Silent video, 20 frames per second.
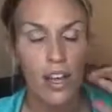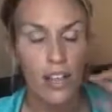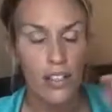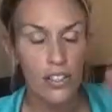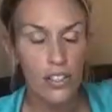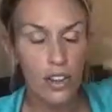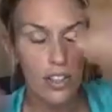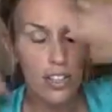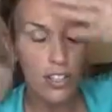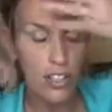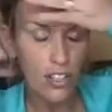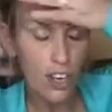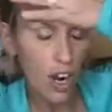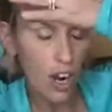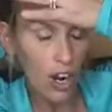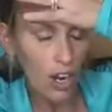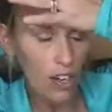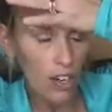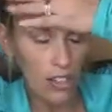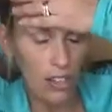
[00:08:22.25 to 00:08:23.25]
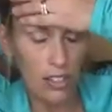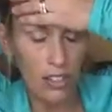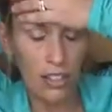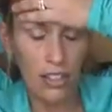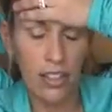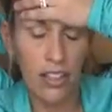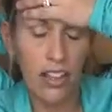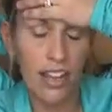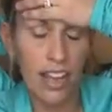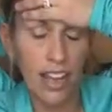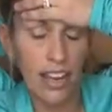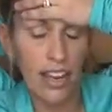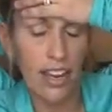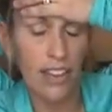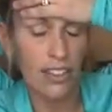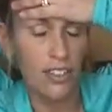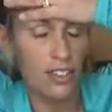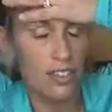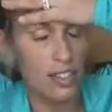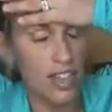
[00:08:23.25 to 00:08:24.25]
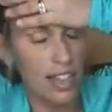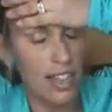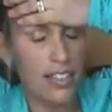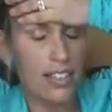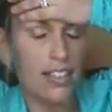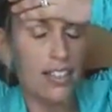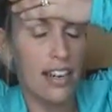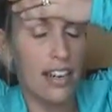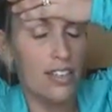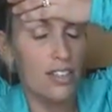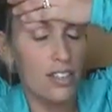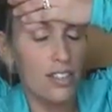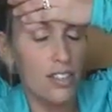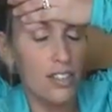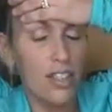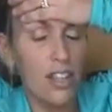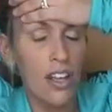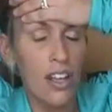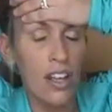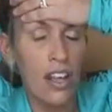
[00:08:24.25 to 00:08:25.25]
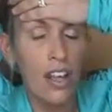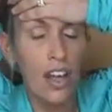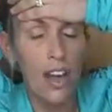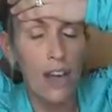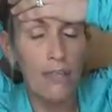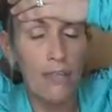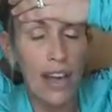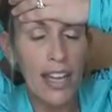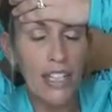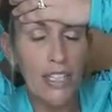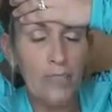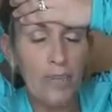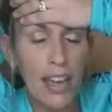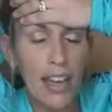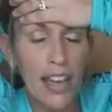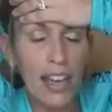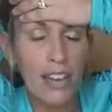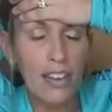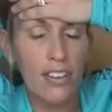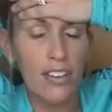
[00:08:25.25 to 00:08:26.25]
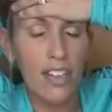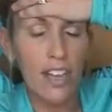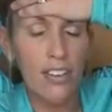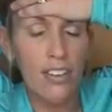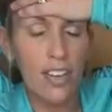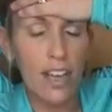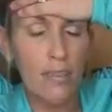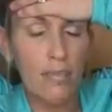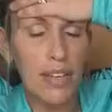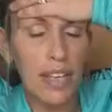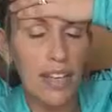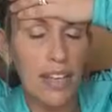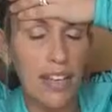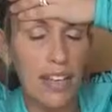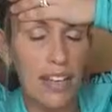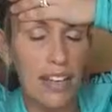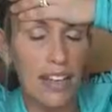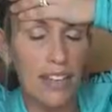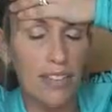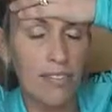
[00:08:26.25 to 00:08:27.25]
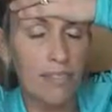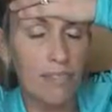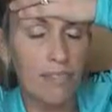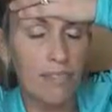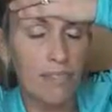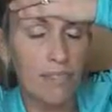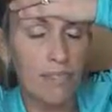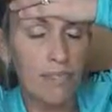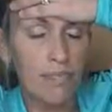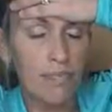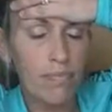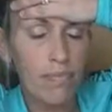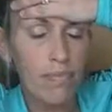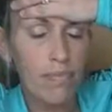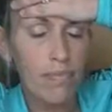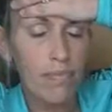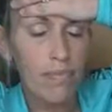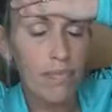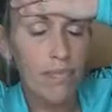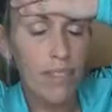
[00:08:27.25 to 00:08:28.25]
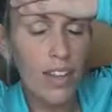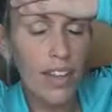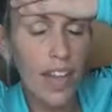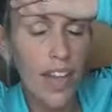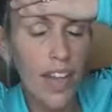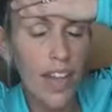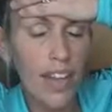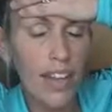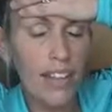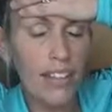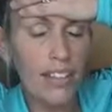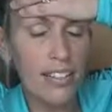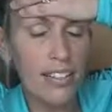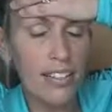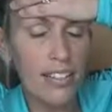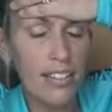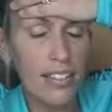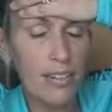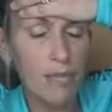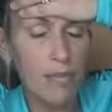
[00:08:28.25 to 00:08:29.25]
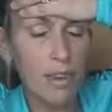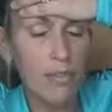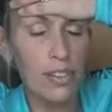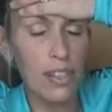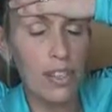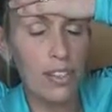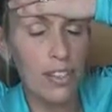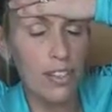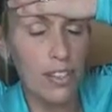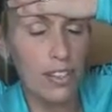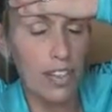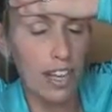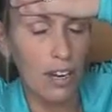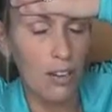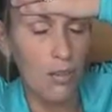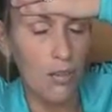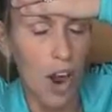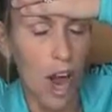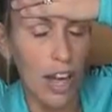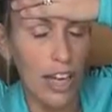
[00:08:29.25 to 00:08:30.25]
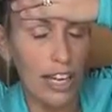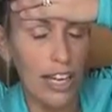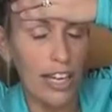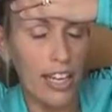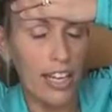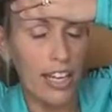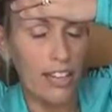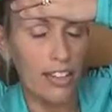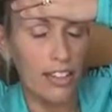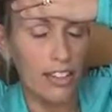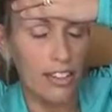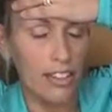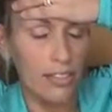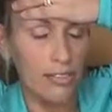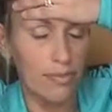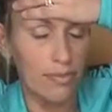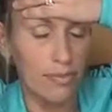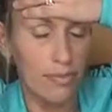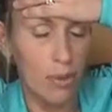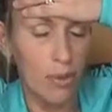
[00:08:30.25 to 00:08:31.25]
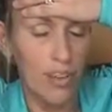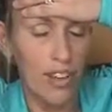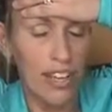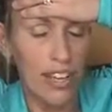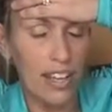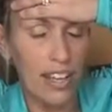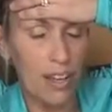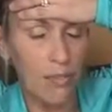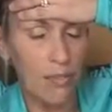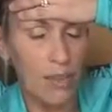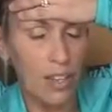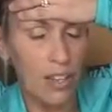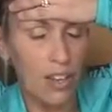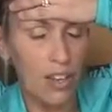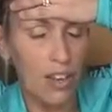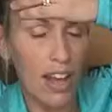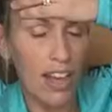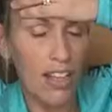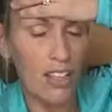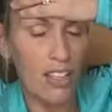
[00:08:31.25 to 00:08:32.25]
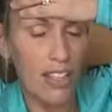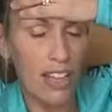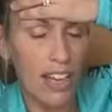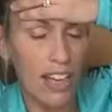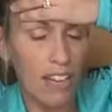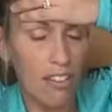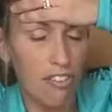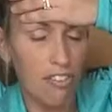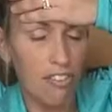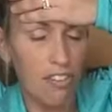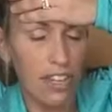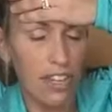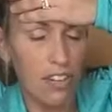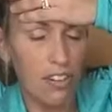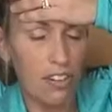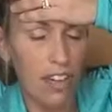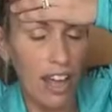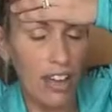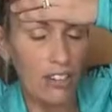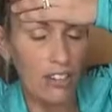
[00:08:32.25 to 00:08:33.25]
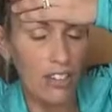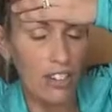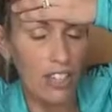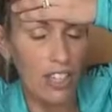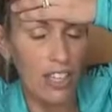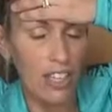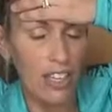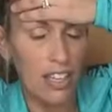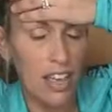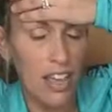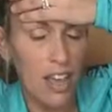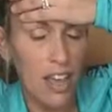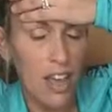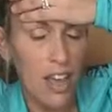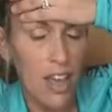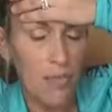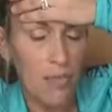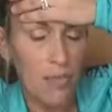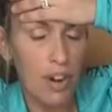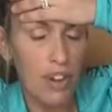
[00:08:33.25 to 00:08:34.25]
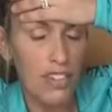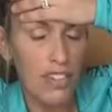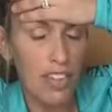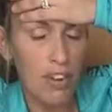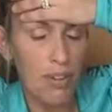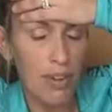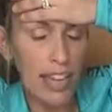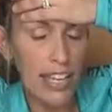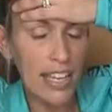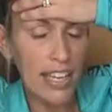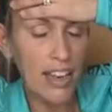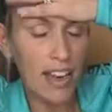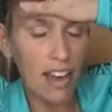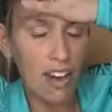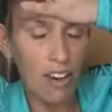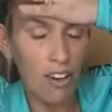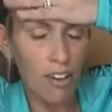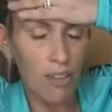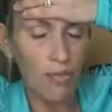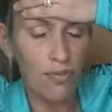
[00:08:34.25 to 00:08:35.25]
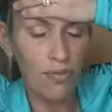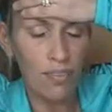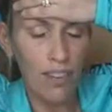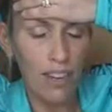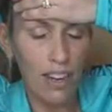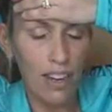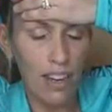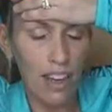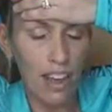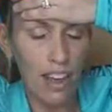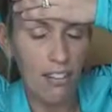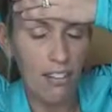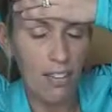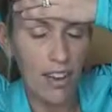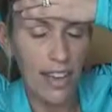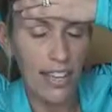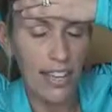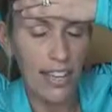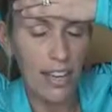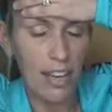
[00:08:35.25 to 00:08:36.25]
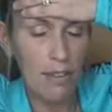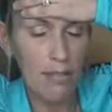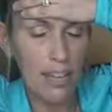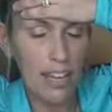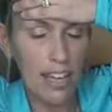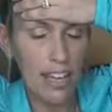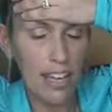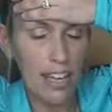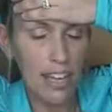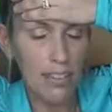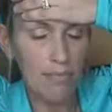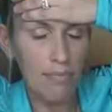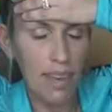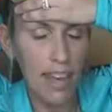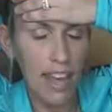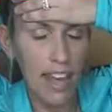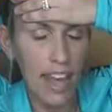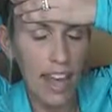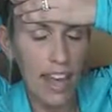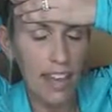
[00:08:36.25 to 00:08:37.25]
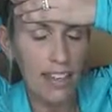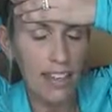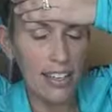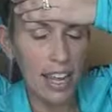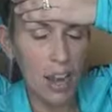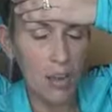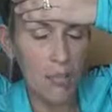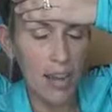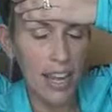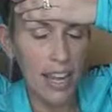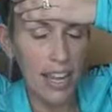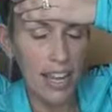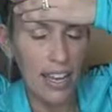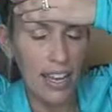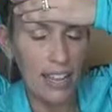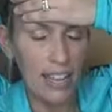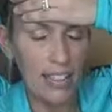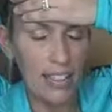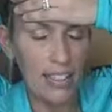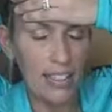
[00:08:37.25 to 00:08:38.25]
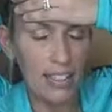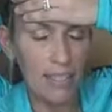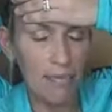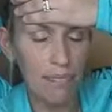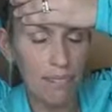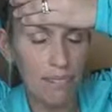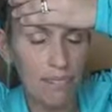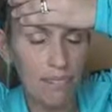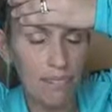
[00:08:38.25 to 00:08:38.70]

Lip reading: So I start and I do this and I just imagine my higher self coming in. And sometimes I'll start like rocking or moving, but you'll actually kind of feel energy. But I'll say Reiki go, and I have Reiki coming in my head and out my hands.